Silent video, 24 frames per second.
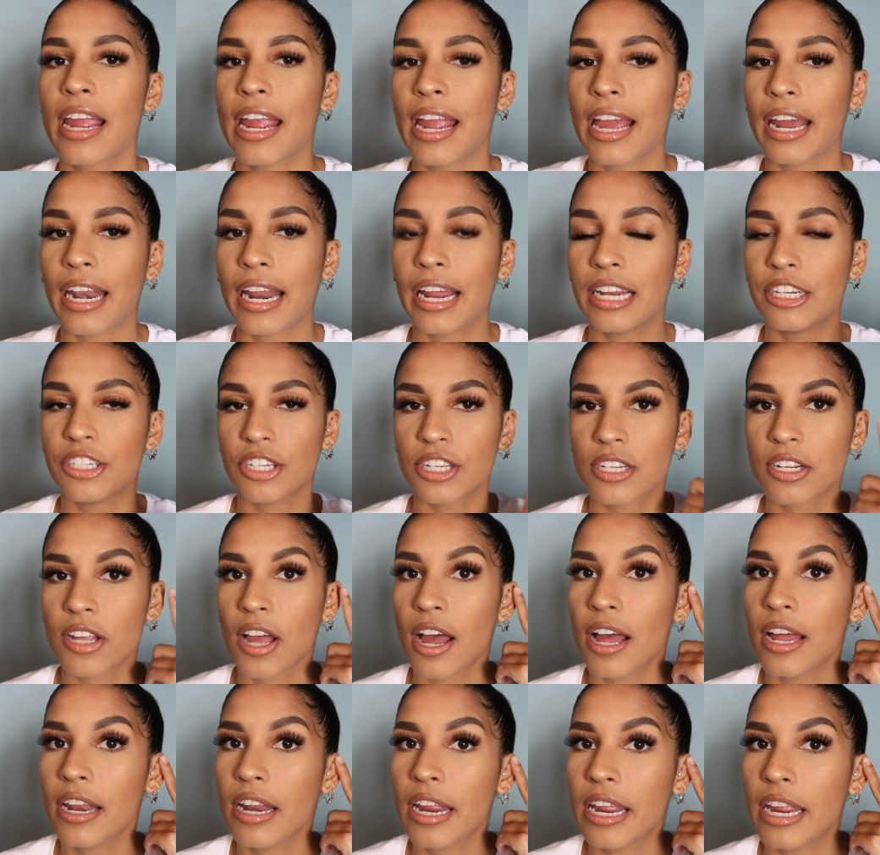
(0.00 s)
and I just
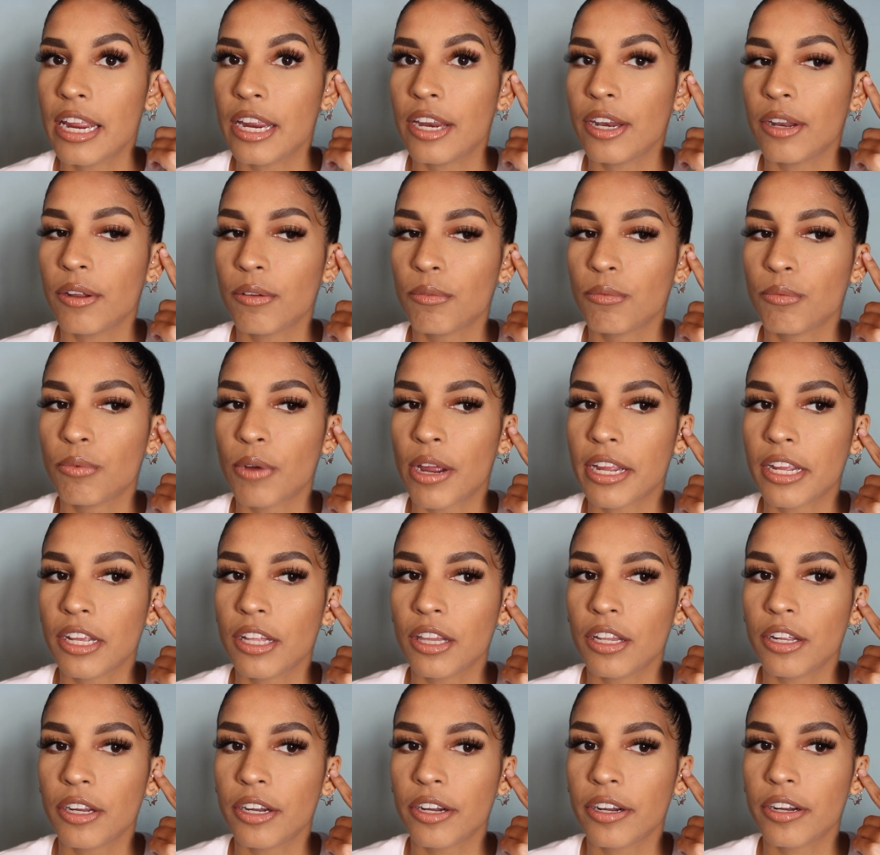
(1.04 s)
got a
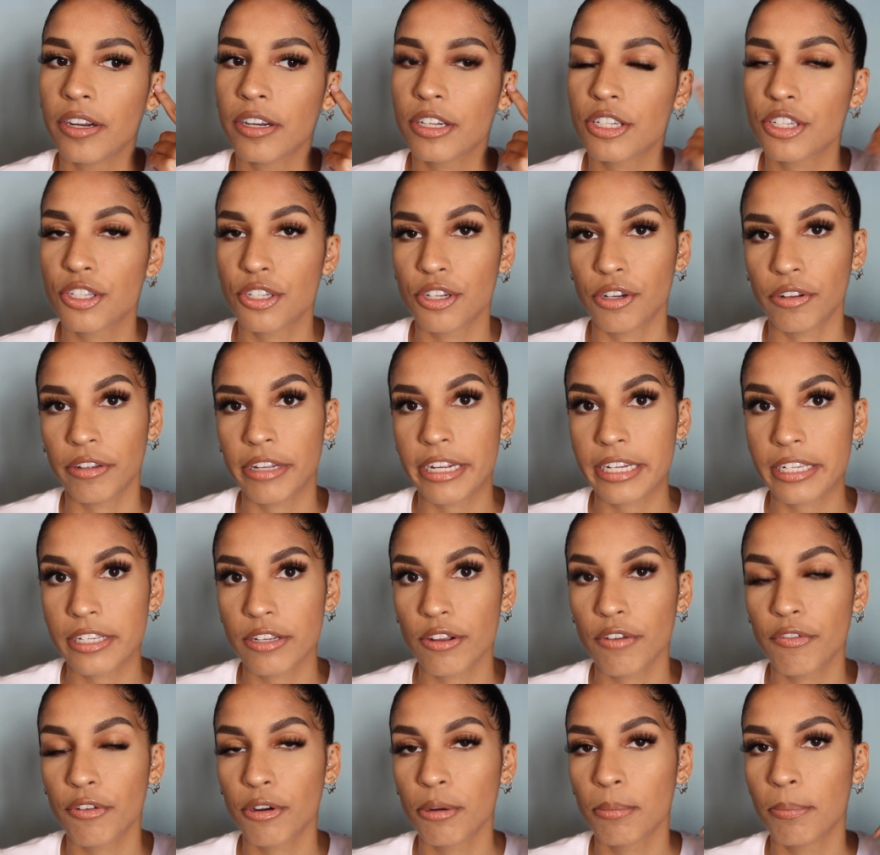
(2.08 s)
regular sterling
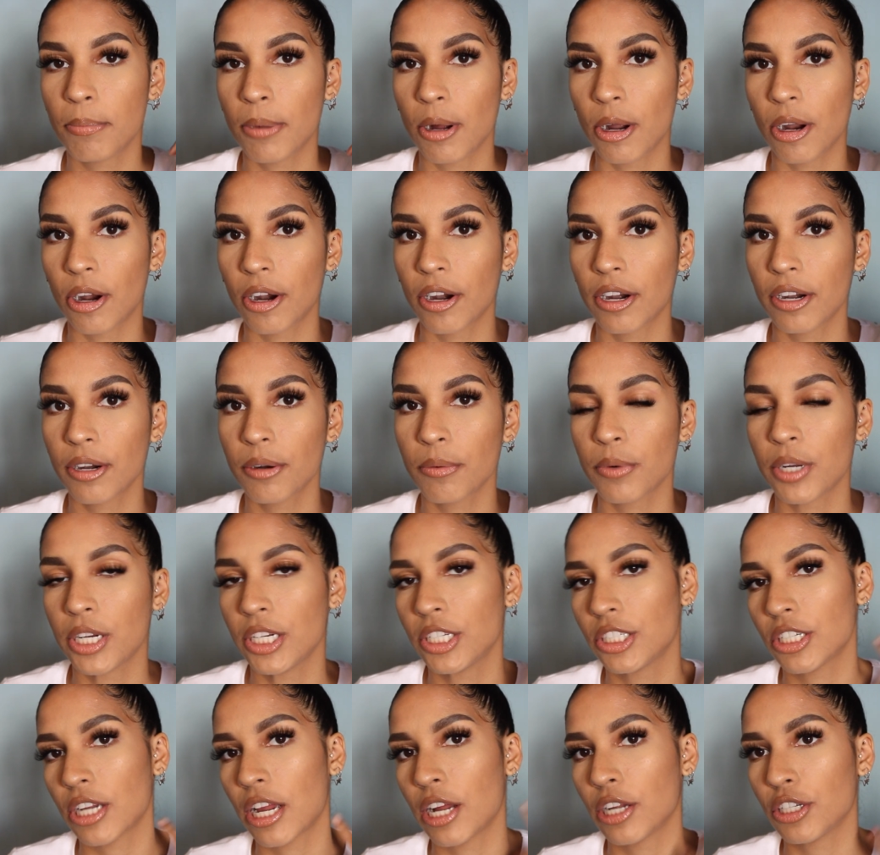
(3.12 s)
silver bar
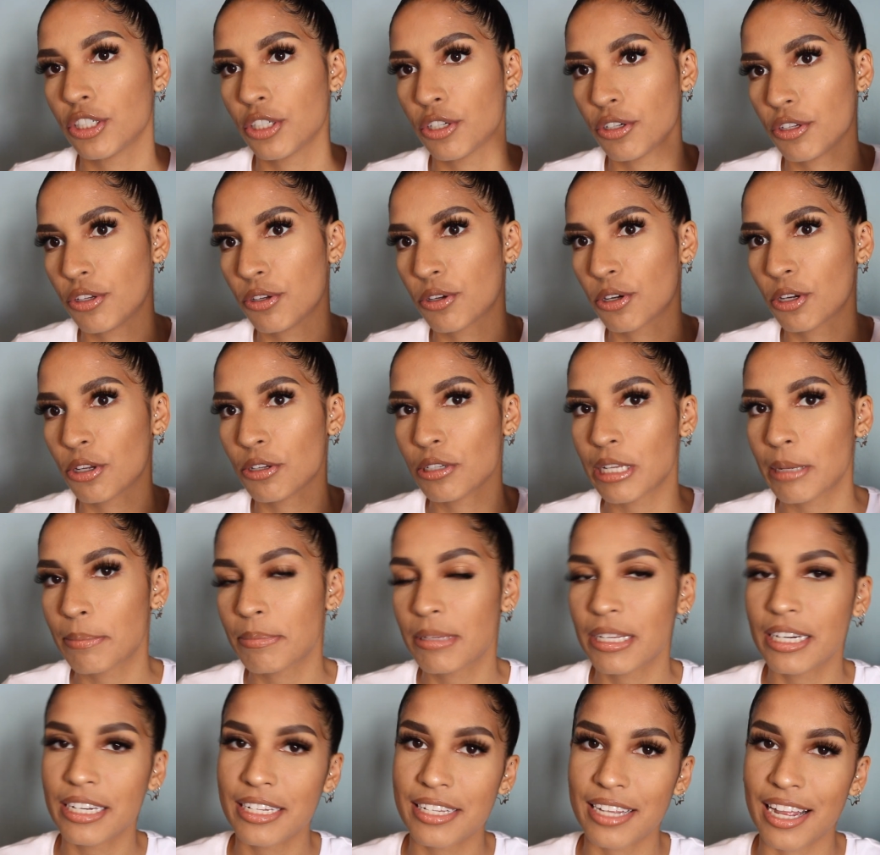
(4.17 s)
which I'll show you
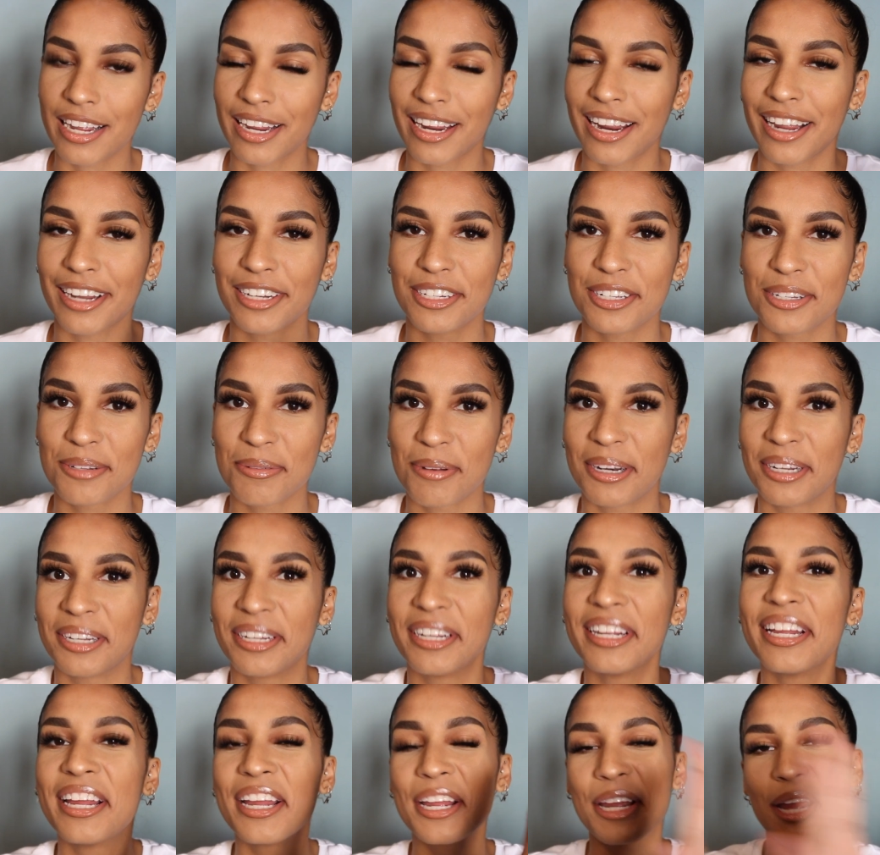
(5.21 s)
close-ups in a second I just want to
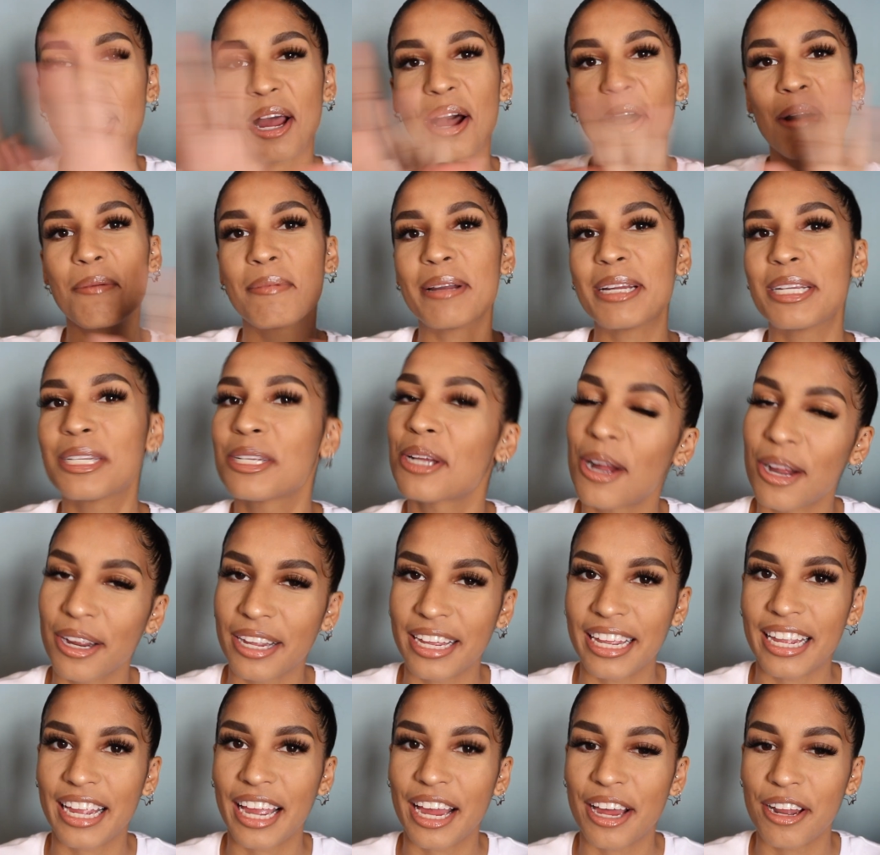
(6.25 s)
get all my
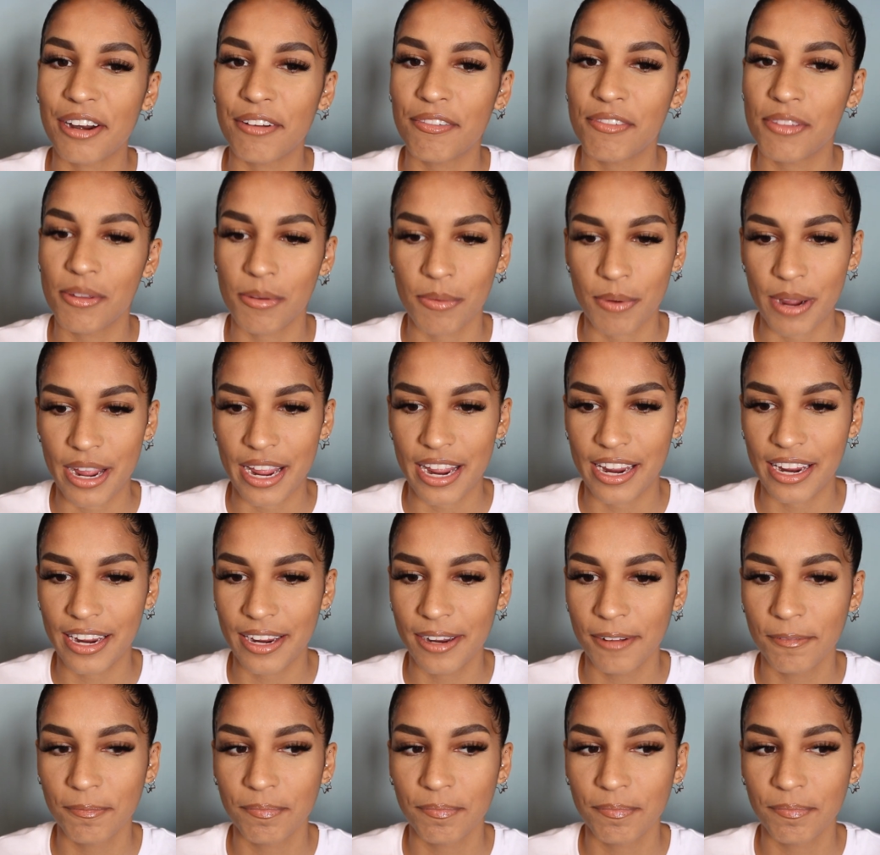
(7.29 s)
talking out of the way